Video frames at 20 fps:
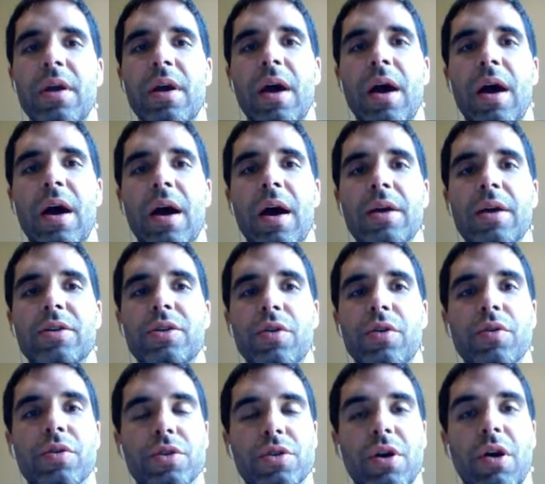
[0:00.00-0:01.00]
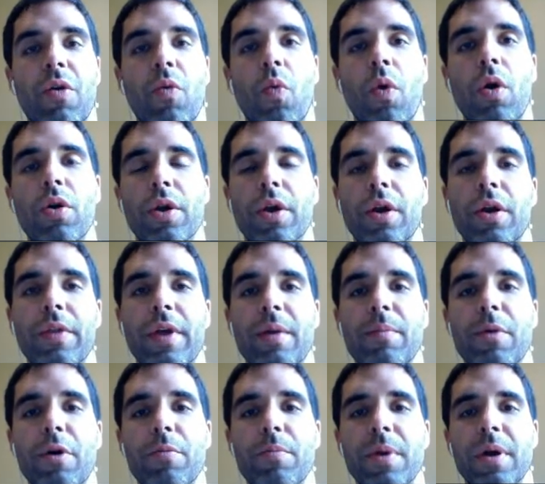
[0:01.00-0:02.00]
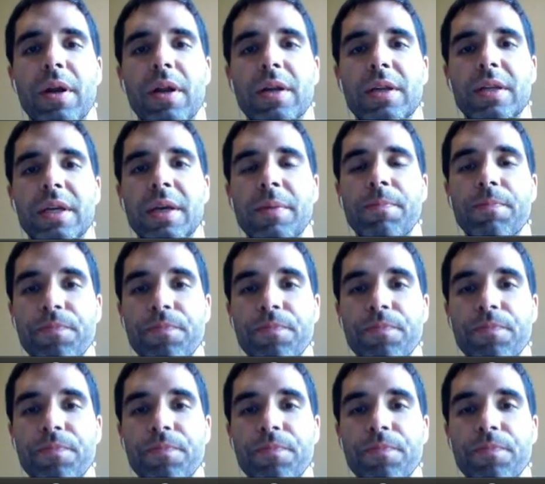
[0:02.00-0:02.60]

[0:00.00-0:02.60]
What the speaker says: so you can start working on that mobility.